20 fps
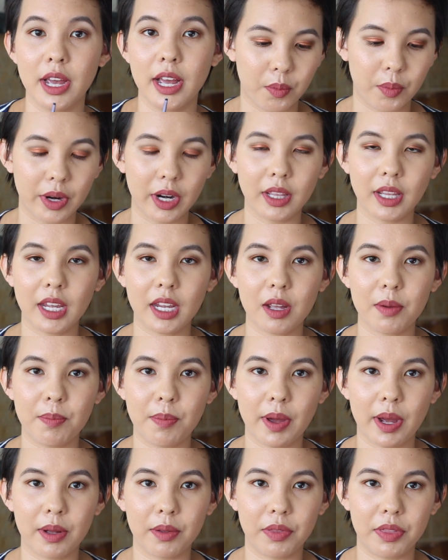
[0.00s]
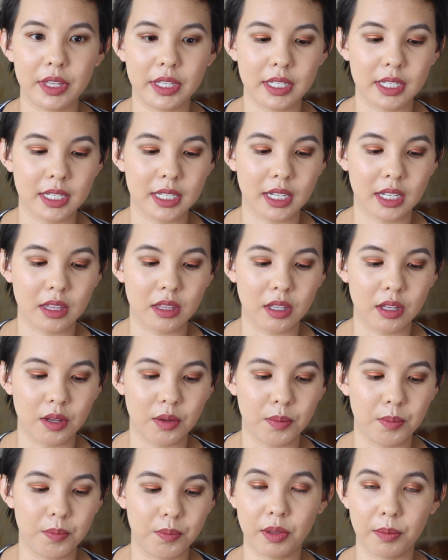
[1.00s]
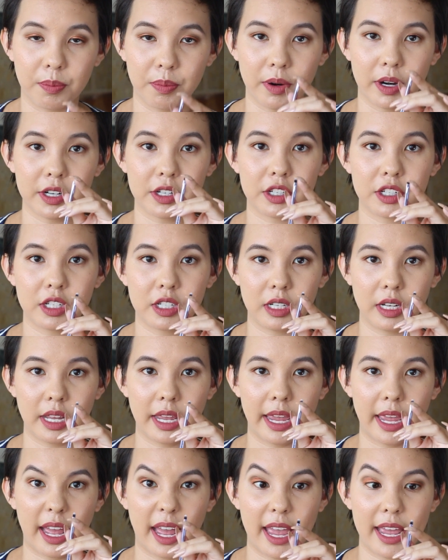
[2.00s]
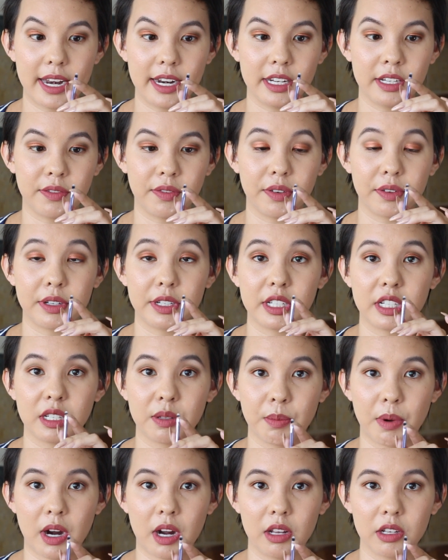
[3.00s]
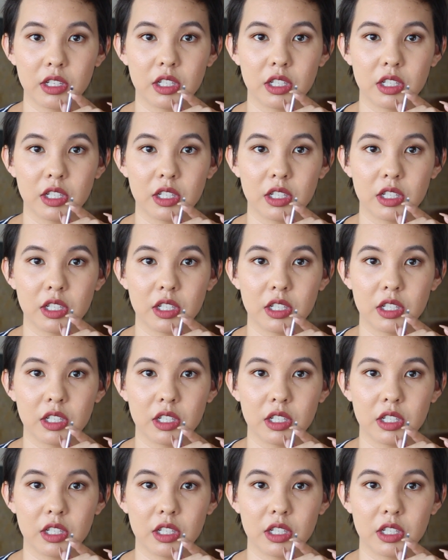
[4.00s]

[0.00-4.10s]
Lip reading: What I like about this is that the brush head is very small,